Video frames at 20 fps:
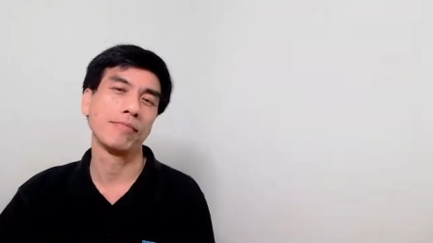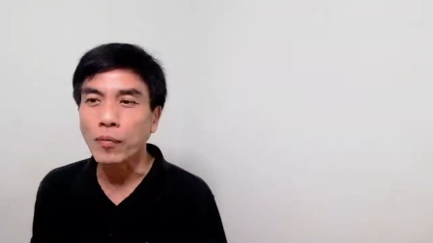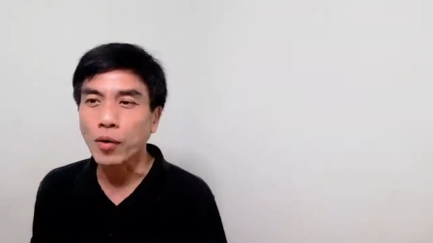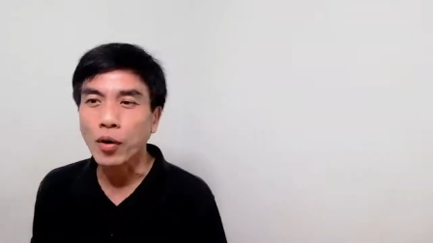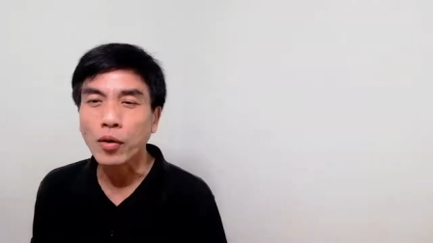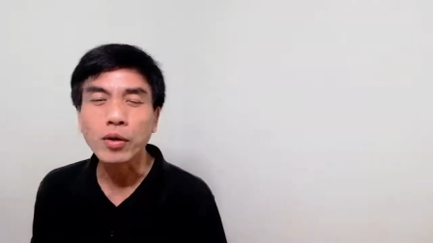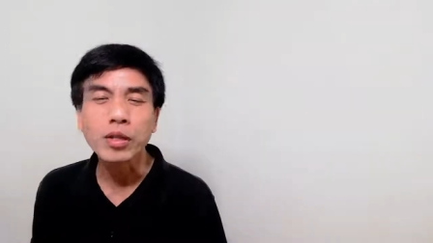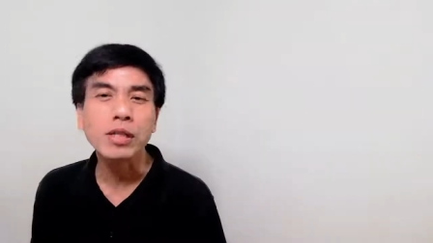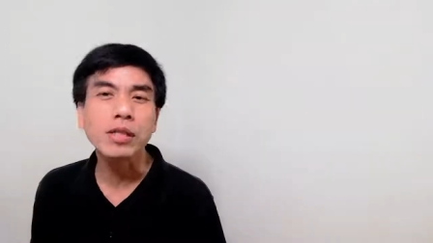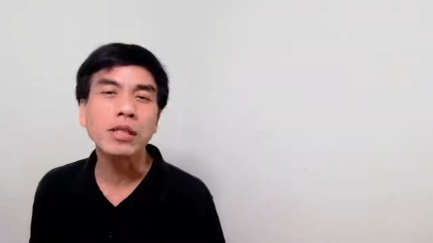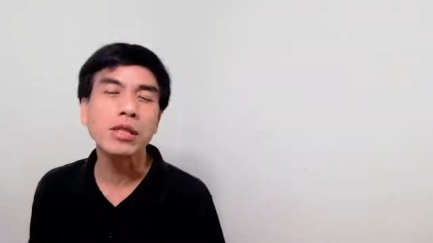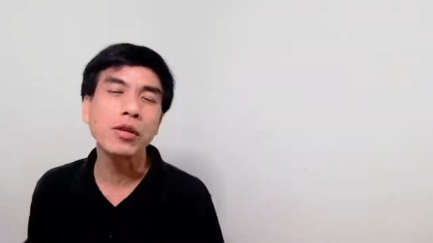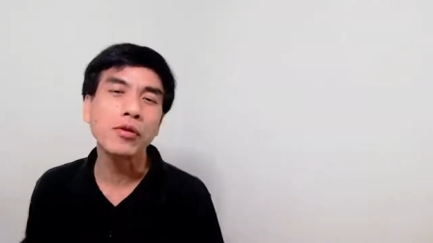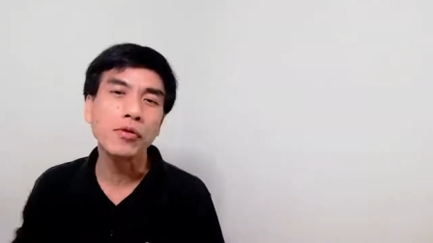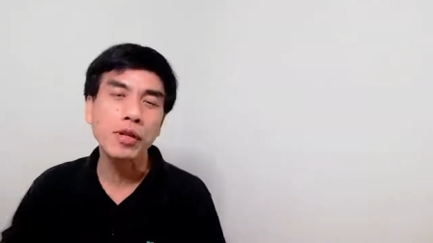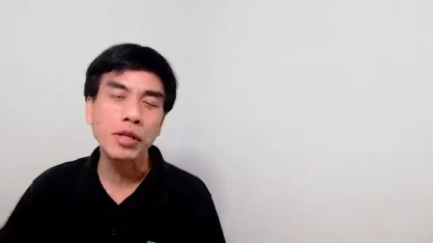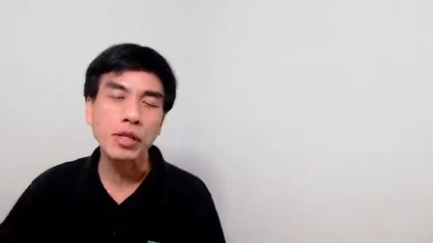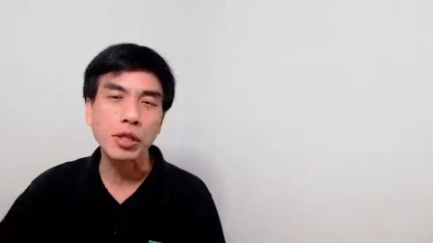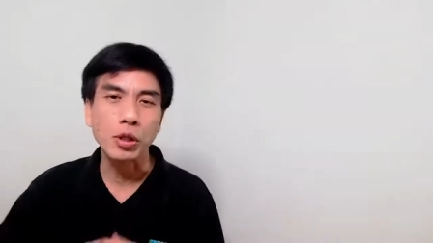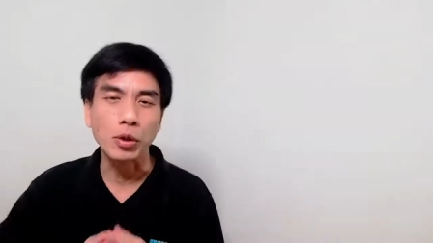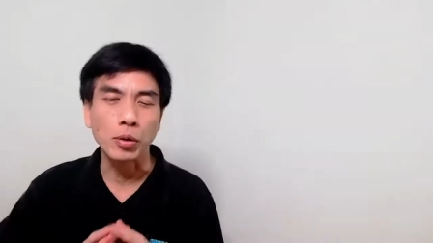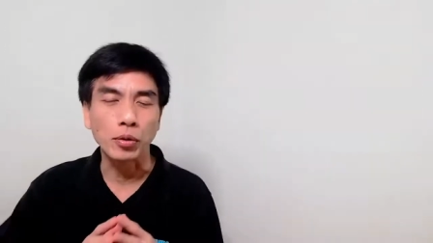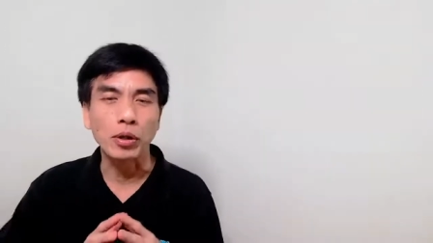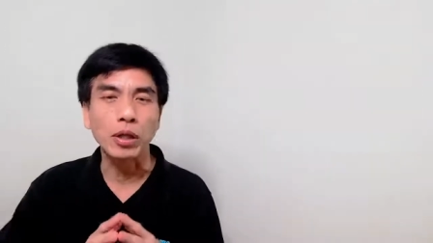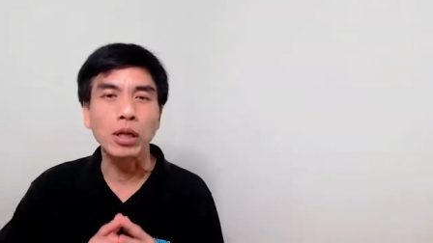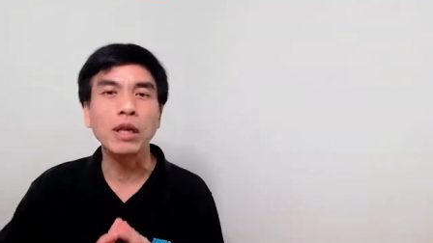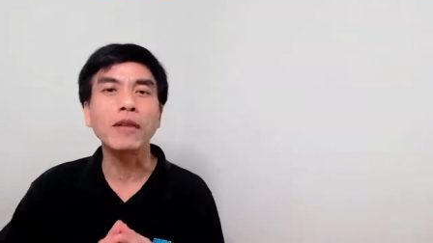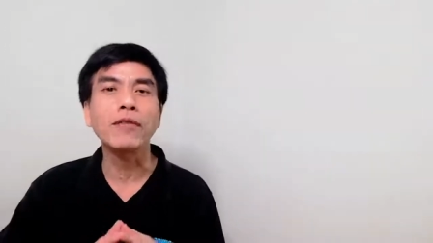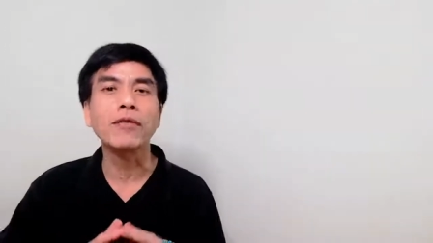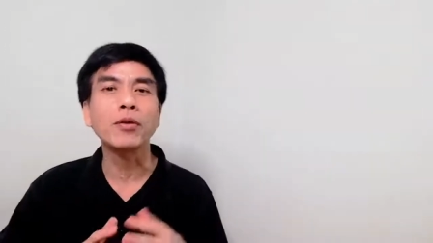On a serious note,
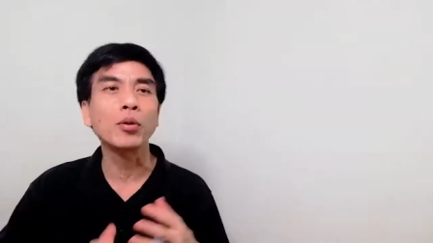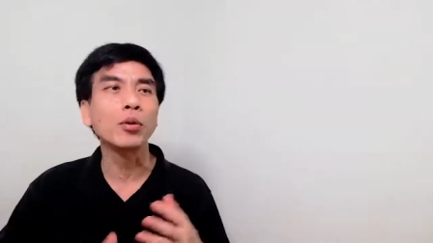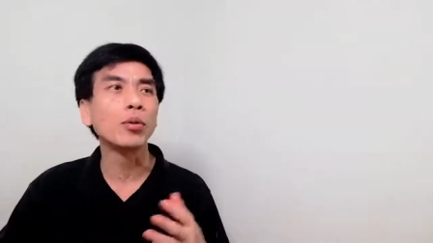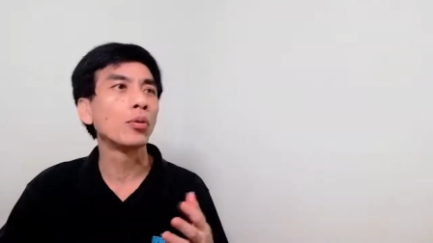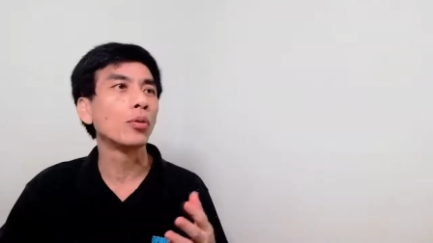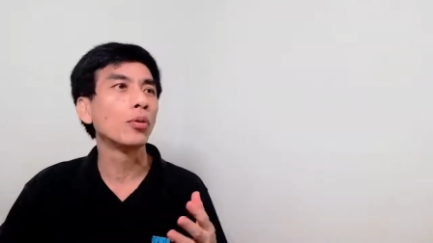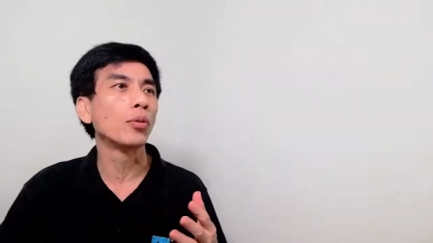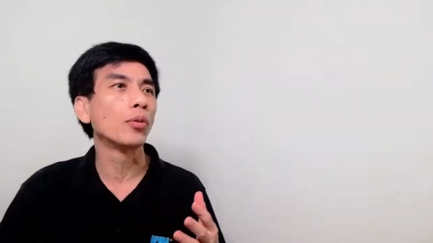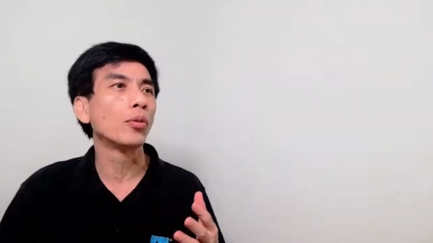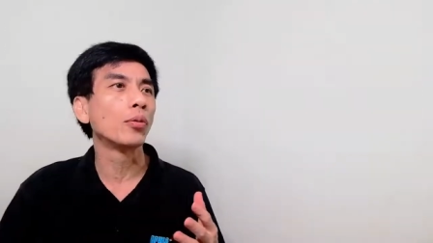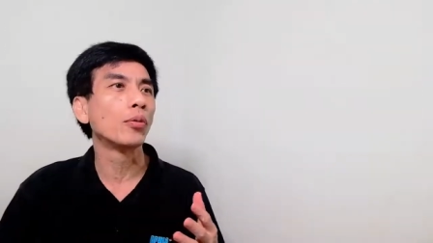if you